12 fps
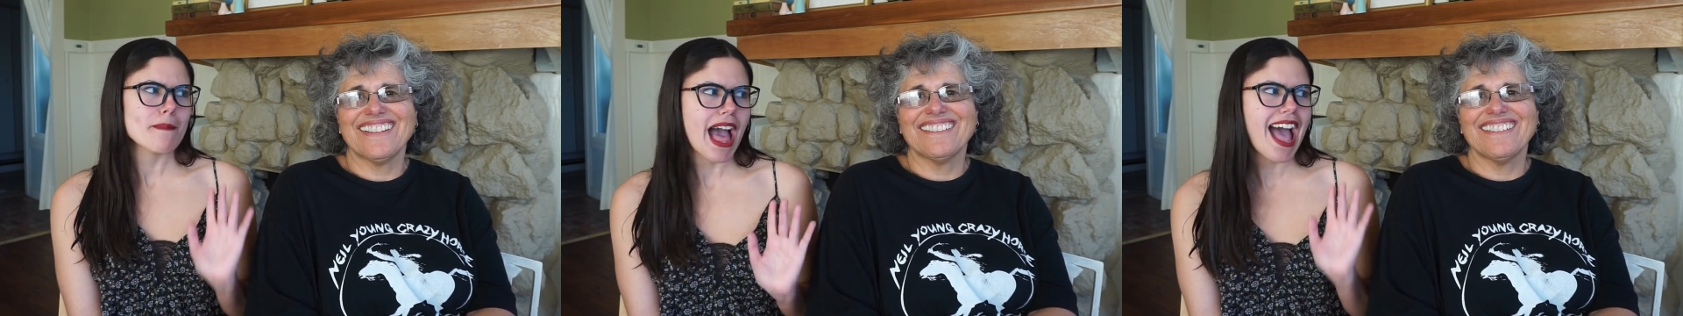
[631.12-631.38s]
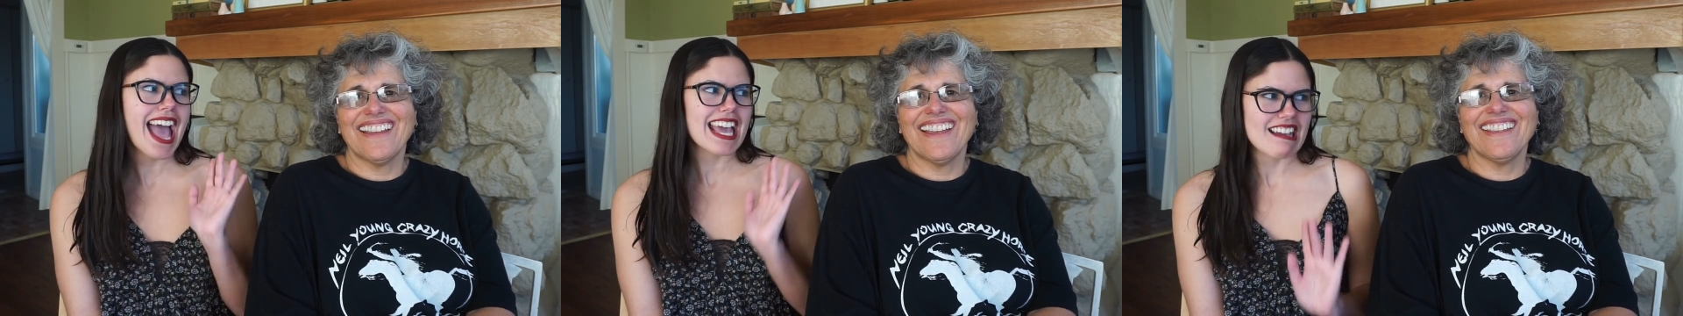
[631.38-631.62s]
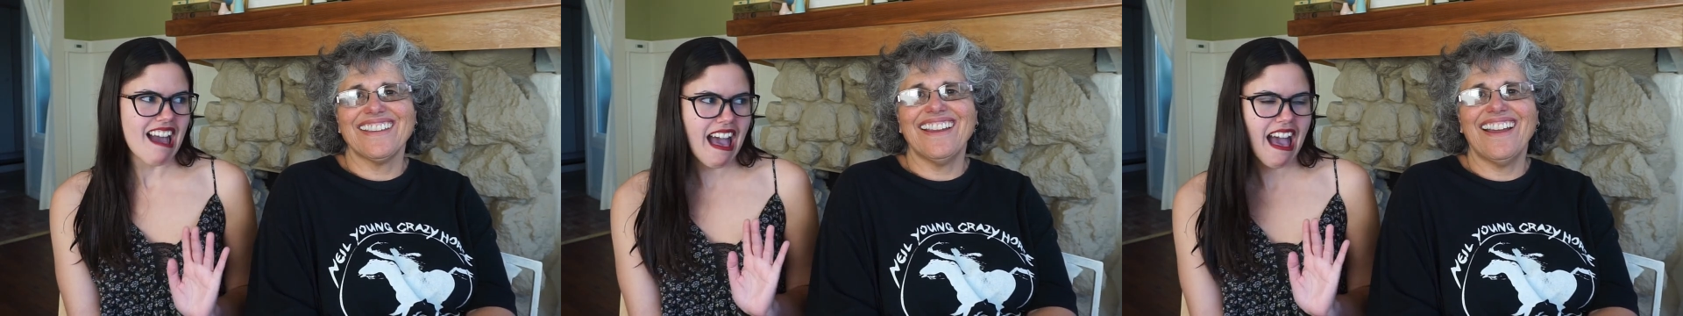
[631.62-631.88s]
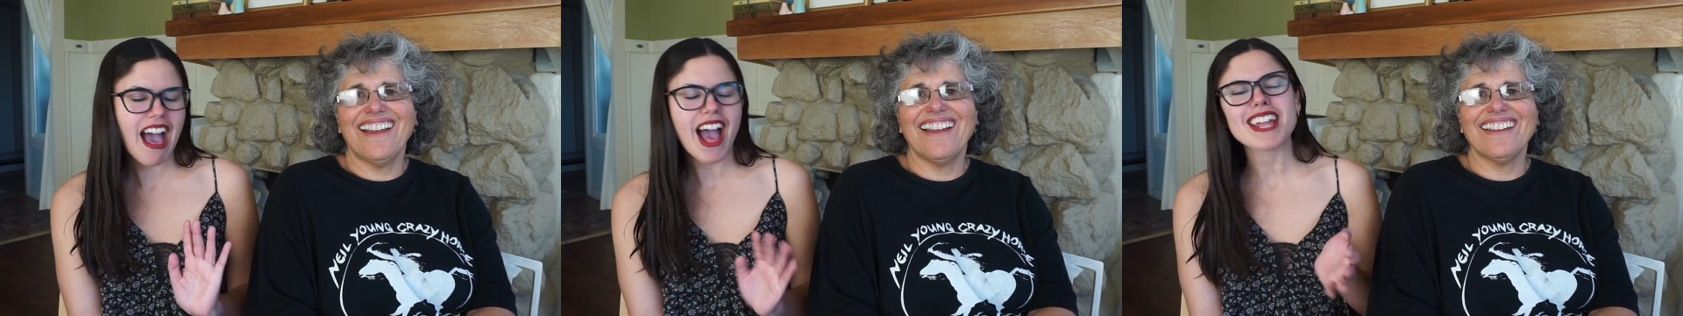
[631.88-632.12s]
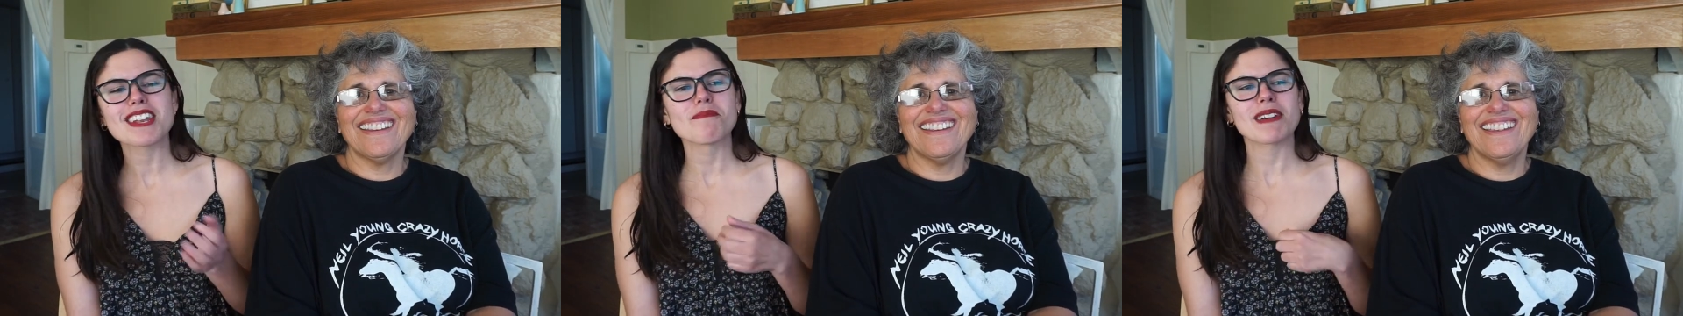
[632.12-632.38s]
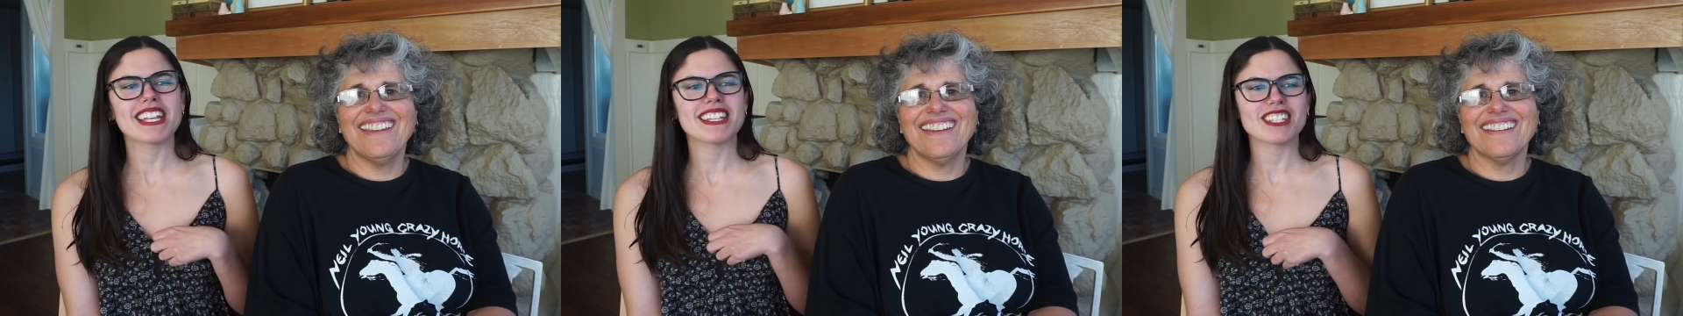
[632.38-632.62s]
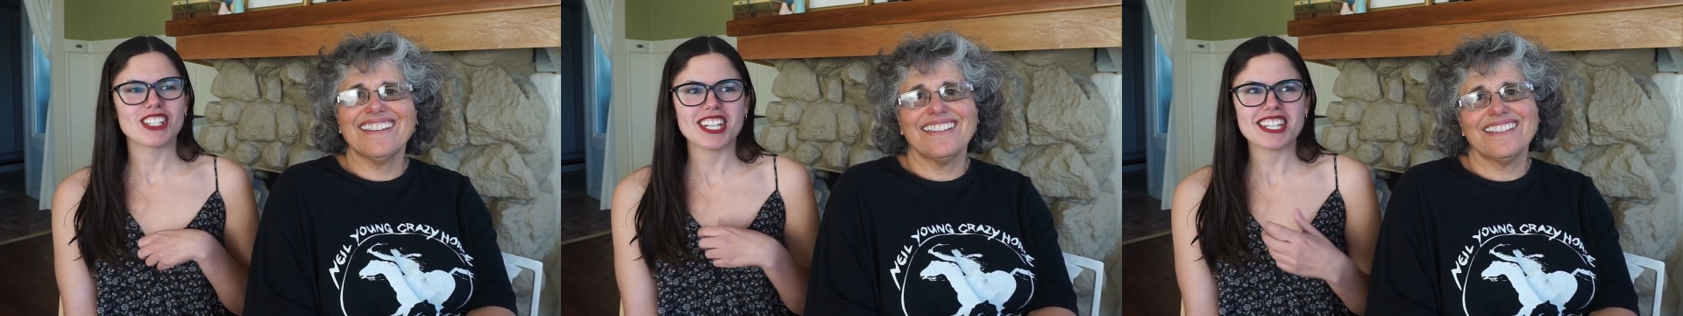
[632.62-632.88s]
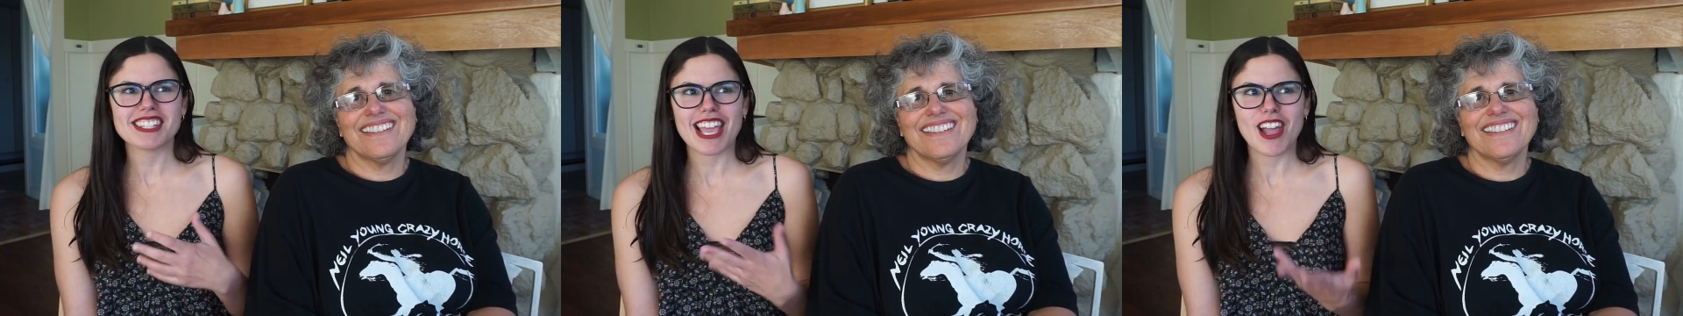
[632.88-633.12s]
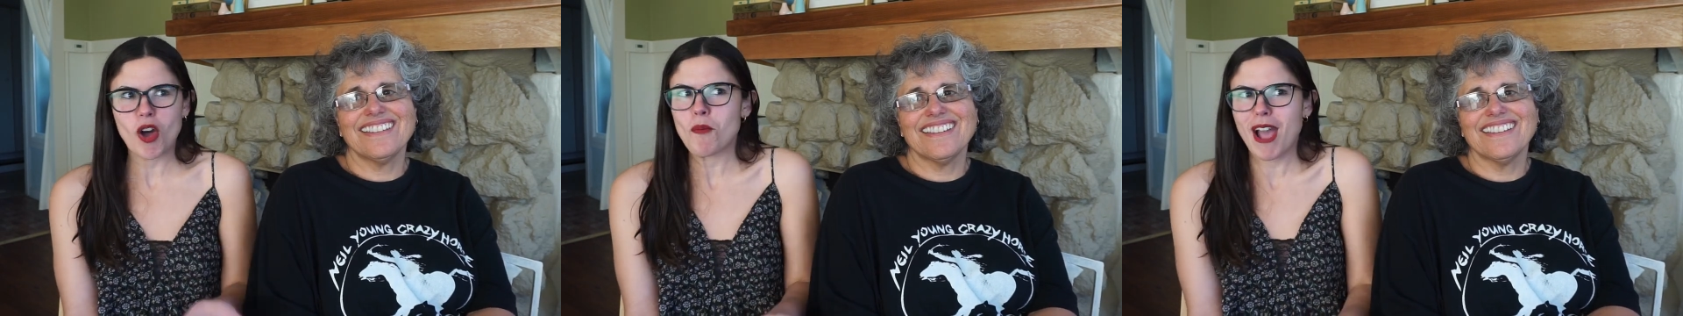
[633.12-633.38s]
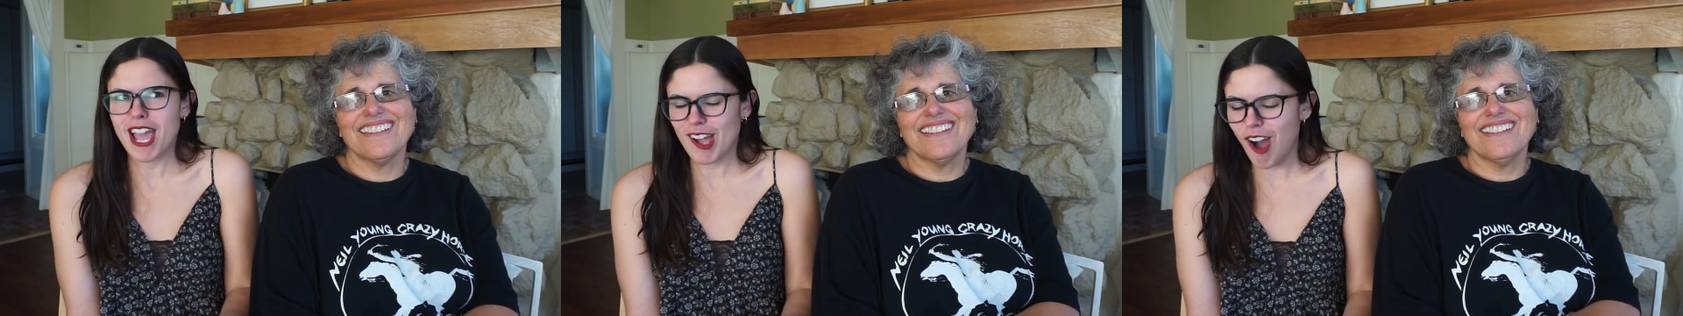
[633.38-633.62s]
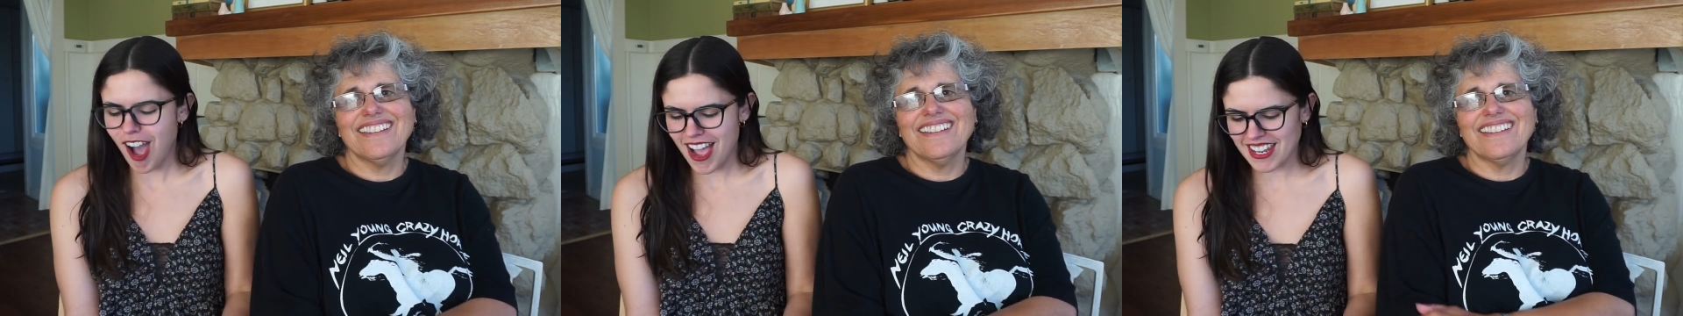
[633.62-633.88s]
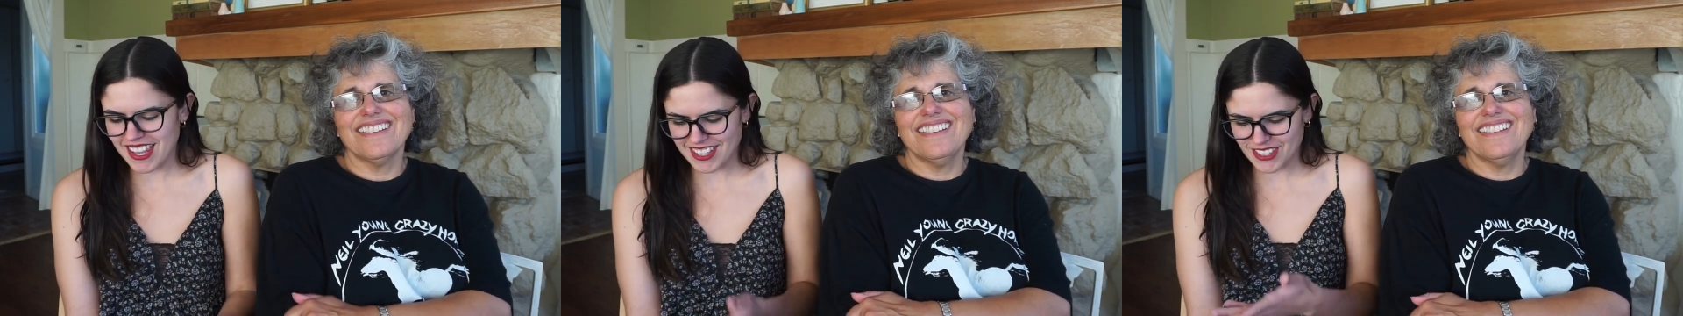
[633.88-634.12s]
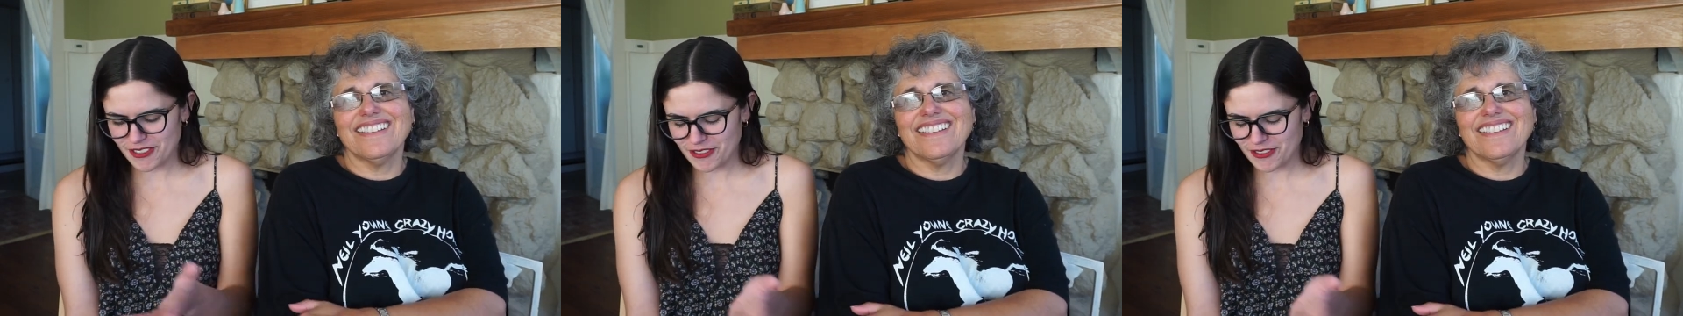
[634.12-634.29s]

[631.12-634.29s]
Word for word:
Speaker 1: my God. Yeah, but yeah. she does say, oh my God. That's her